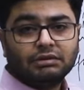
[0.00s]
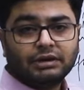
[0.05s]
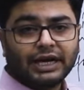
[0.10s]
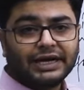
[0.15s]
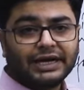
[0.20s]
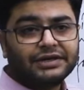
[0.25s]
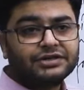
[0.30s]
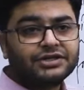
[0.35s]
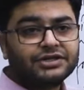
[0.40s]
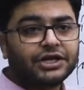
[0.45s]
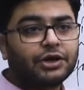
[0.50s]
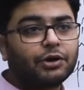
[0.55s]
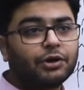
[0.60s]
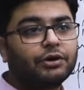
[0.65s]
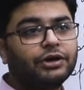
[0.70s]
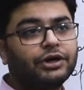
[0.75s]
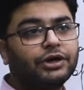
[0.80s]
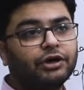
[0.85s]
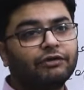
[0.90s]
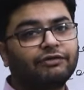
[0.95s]
Right.
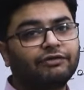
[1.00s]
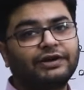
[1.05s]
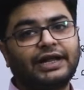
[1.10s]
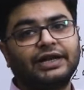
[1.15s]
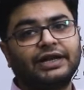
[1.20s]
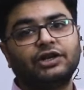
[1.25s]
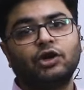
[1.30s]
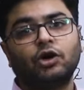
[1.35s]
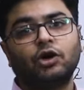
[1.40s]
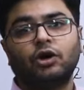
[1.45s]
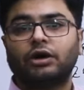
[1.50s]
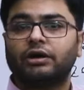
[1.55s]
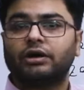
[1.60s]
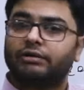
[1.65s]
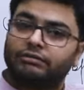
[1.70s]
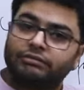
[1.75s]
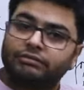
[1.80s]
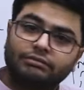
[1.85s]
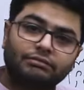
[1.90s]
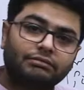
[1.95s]
Security of tenure.
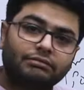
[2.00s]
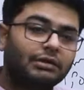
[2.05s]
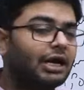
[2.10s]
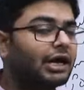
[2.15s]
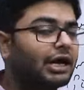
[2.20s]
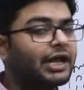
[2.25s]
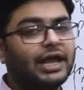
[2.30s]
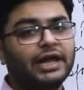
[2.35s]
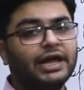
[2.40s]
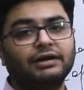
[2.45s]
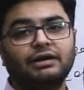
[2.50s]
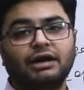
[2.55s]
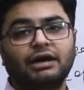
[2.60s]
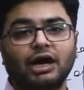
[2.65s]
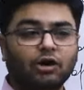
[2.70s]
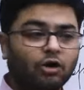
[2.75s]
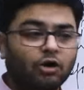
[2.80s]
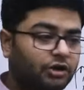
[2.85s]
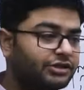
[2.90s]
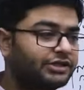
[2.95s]
Again,
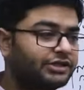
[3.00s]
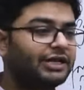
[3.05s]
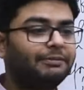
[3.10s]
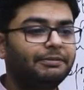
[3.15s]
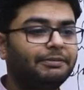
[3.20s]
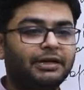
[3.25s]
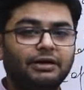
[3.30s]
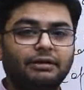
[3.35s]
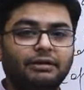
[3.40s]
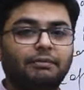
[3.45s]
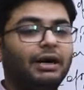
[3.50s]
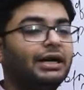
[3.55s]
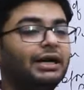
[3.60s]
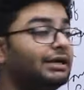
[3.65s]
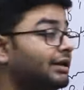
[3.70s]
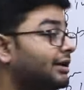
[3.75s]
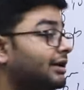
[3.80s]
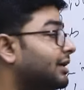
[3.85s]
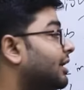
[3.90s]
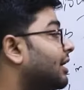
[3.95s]
a concept,
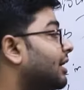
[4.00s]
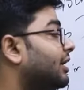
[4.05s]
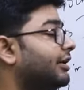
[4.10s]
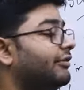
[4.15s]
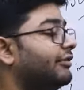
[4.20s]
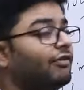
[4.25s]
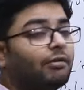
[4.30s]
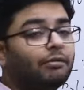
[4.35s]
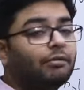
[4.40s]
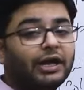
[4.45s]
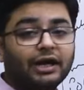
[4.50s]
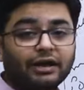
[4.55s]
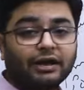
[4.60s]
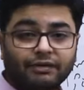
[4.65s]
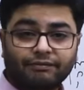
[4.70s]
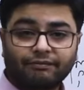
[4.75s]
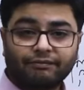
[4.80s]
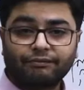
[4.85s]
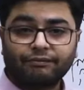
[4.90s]
but a reform here.